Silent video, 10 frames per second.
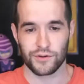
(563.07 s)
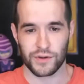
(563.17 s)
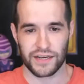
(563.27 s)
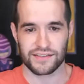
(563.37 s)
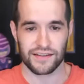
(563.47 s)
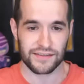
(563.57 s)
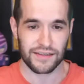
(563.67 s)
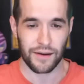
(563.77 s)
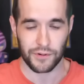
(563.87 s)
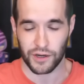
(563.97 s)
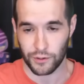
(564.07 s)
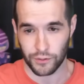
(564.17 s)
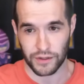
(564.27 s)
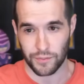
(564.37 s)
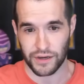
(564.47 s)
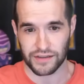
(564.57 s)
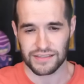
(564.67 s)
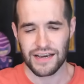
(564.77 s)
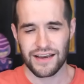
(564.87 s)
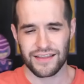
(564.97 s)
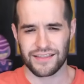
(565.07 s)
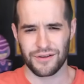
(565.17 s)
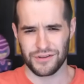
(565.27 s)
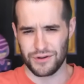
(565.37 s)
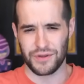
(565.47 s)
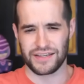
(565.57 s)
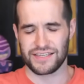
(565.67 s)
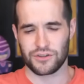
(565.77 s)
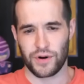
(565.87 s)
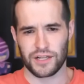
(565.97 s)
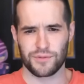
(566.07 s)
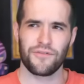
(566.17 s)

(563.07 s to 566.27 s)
So I guess that's a top cut only because I think they only do like 6 rounds.